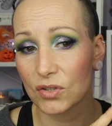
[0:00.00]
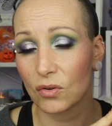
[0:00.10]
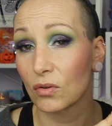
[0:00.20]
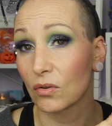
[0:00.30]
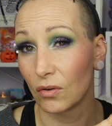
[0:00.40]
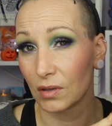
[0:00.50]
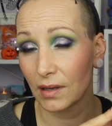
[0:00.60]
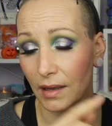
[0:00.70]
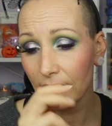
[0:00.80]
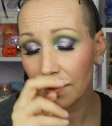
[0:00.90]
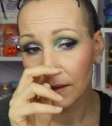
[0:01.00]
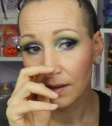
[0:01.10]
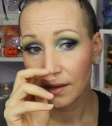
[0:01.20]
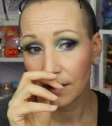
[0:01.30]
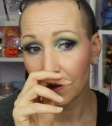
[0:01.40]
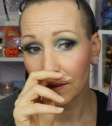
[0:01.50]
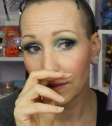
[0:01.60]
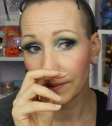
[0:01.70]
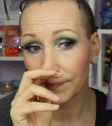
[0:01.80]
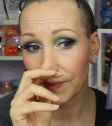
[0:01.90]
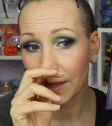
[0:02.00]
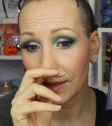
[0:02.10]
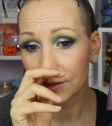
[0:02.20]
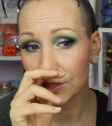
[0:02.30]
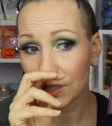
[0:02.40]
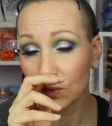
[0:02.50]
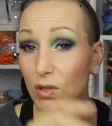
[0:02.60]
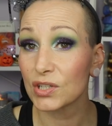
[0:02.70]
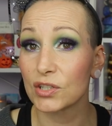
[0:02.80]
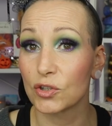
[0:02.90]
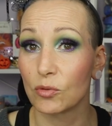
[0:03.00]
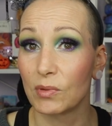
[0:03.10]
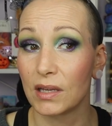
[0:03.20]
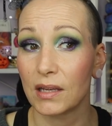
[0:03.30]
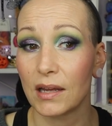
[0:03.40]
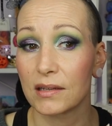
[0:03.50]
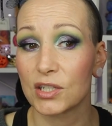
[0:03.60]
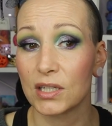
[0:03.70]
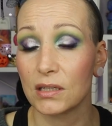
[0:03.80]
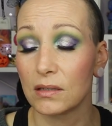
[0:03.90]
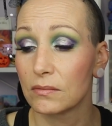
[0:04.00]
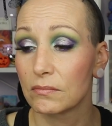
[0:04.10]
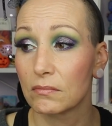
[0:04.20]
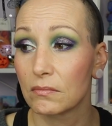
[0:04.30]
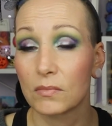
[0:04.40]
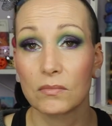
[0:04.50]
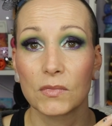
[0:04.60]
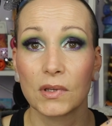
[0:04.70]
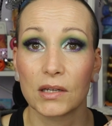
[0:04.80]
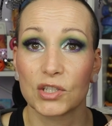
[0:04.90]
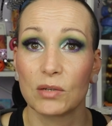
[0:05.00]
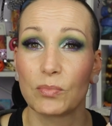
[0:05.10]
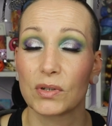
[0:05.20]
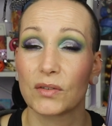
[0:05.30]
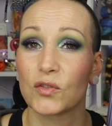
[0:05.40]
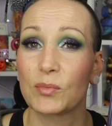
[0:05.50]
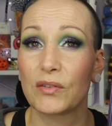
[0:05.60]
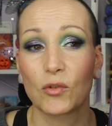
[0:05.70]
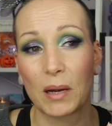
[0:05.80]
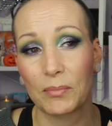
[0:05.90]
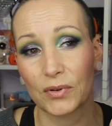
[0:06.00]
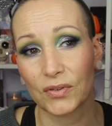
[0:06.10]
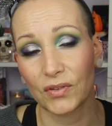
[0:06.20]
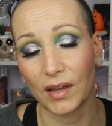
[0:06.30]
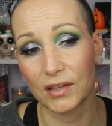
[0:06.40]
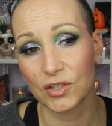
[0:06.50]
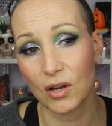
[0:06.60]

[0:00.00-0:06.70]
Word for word: was on holiday um, and she was in Germany and she, yeah, she bought it for me for my birthday.